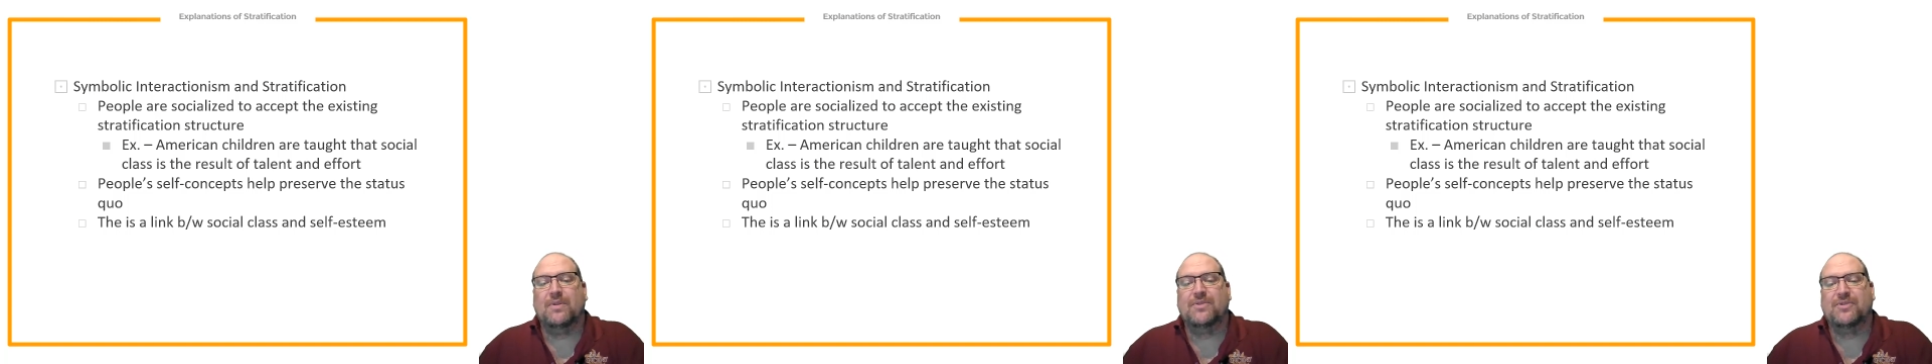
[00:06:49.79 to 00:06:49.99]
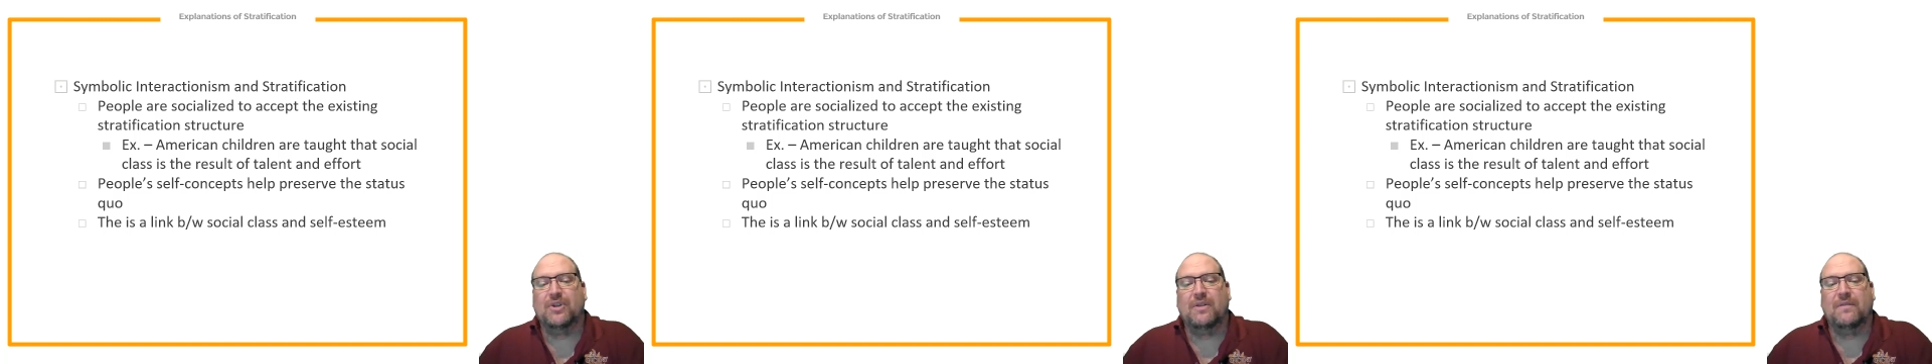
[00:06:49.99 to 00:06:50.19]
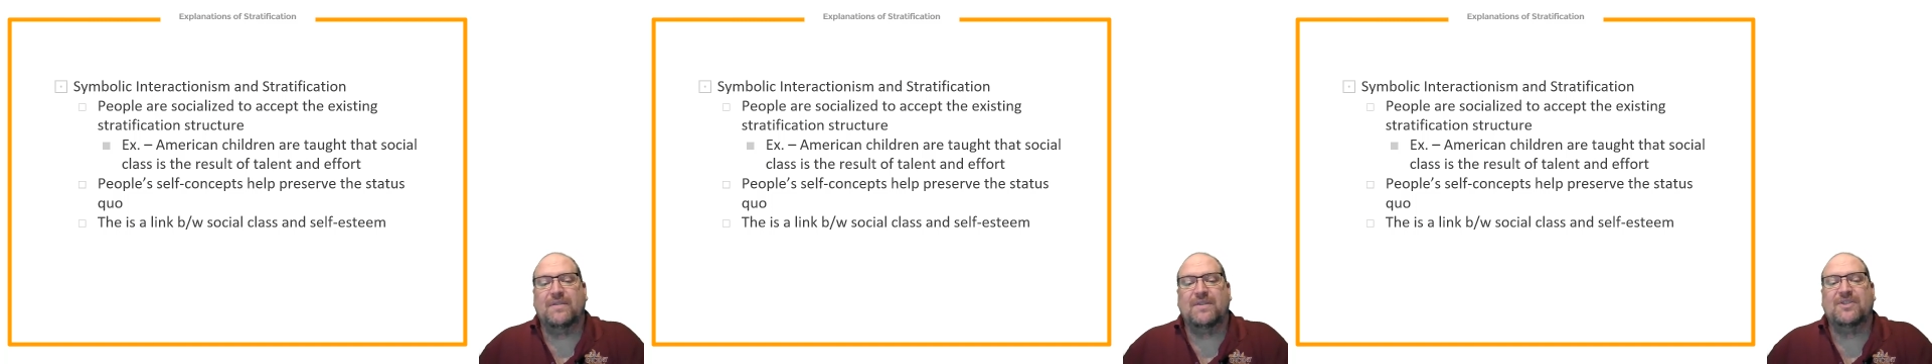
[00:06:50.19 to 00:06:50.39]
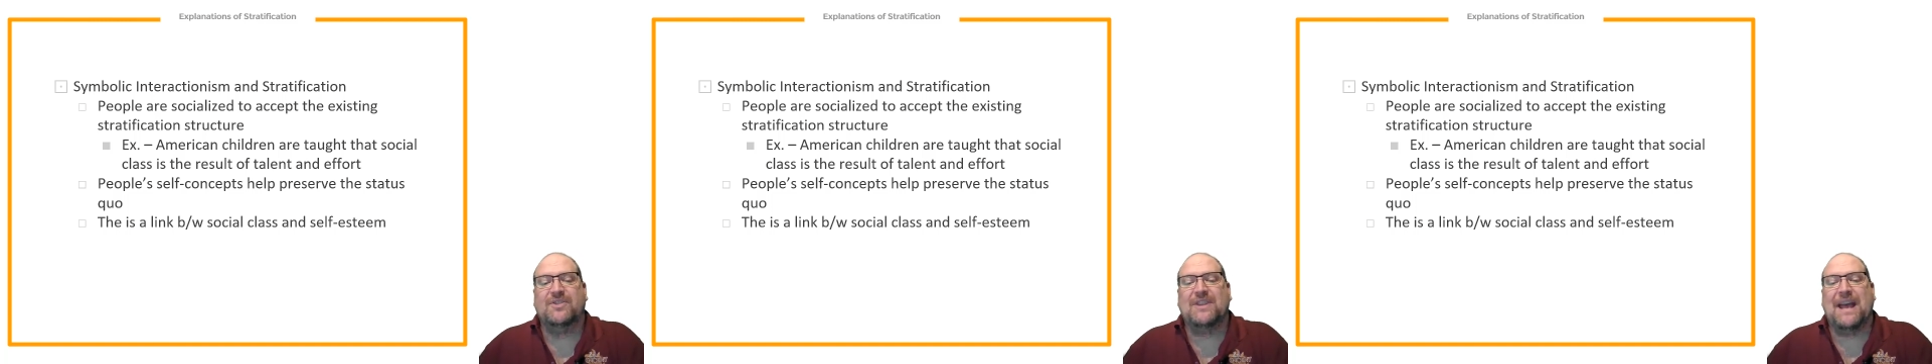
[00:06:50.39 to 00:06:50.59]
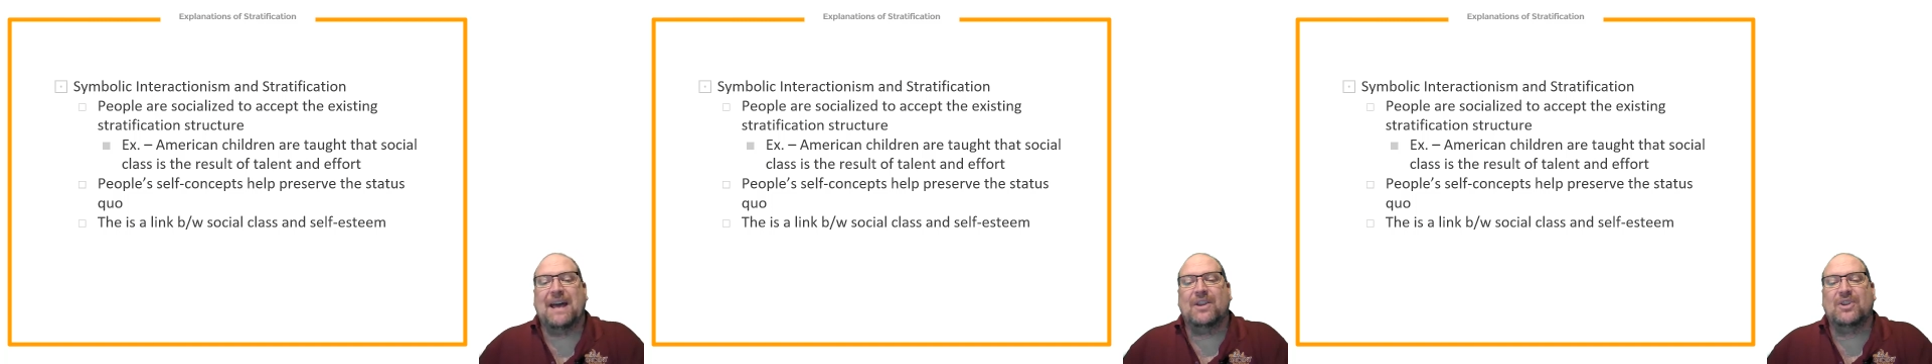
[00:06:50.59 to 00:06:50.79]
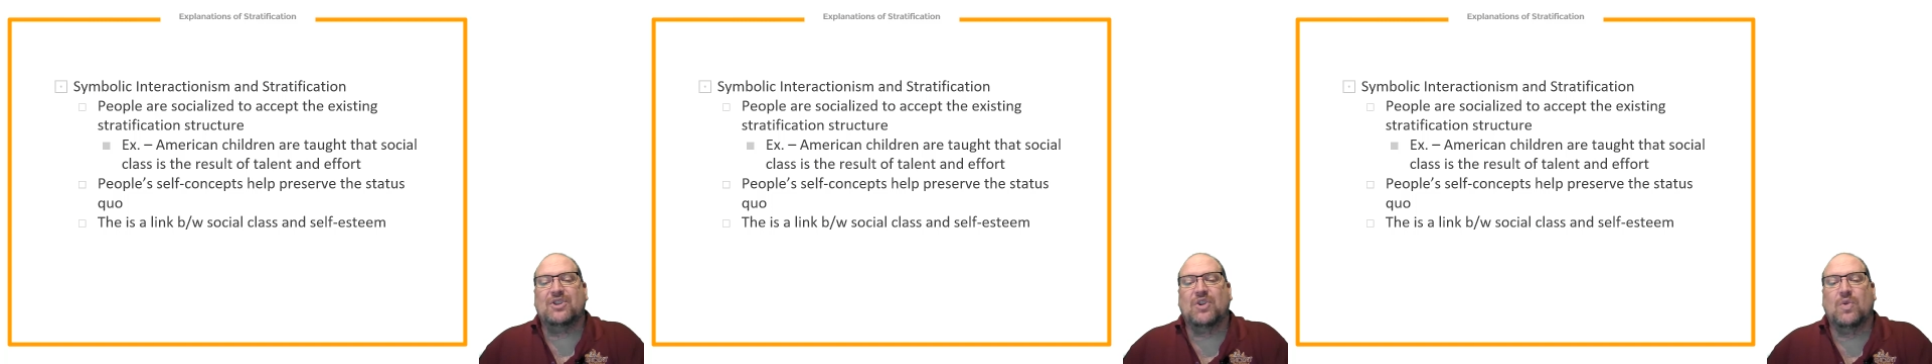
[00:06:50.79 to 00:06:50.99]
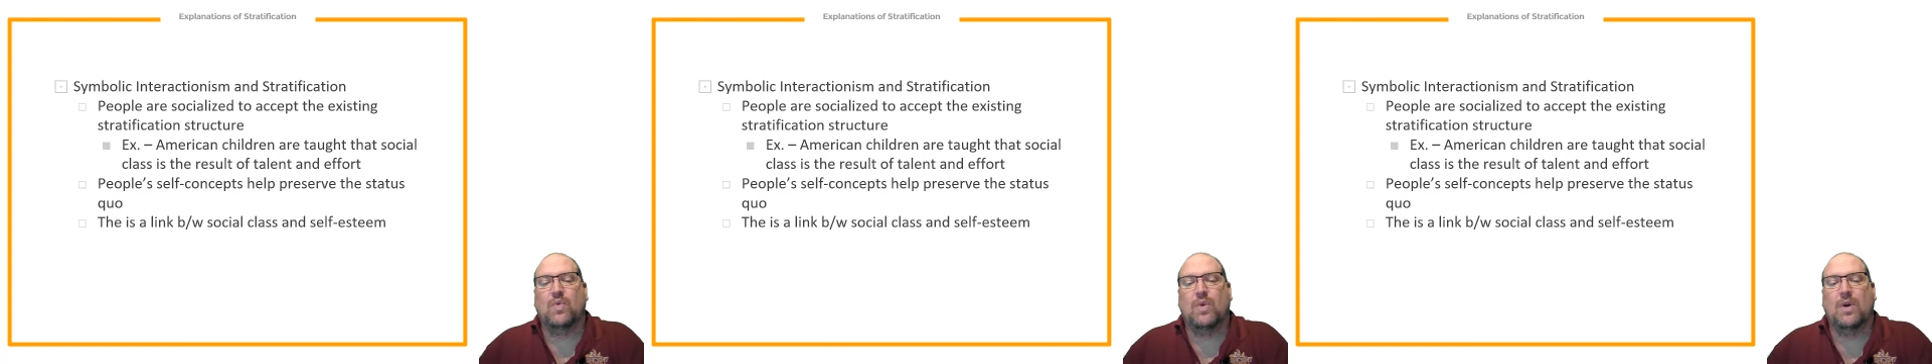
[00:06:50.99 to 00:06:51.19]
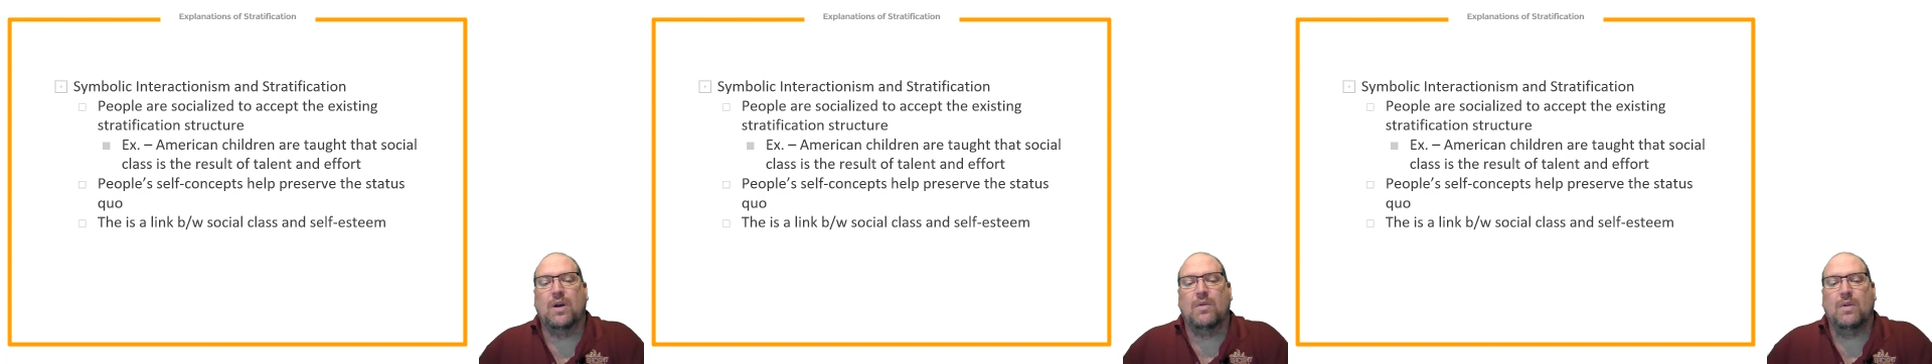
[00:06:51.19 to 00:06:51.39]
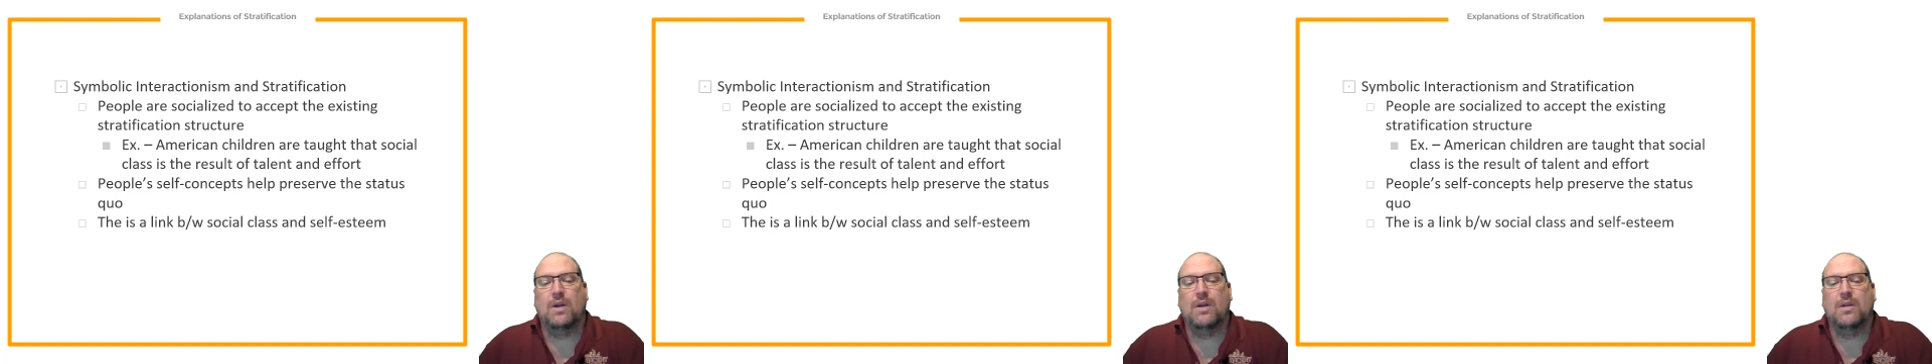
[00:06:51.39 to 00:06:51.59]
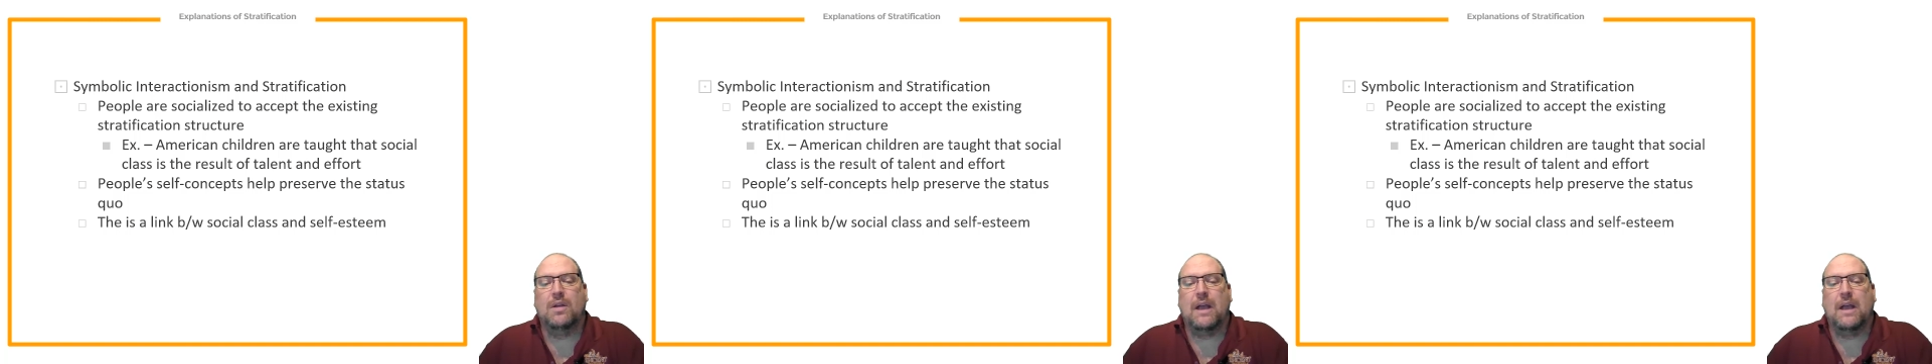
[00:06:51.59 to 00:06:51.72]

preserve the status quo.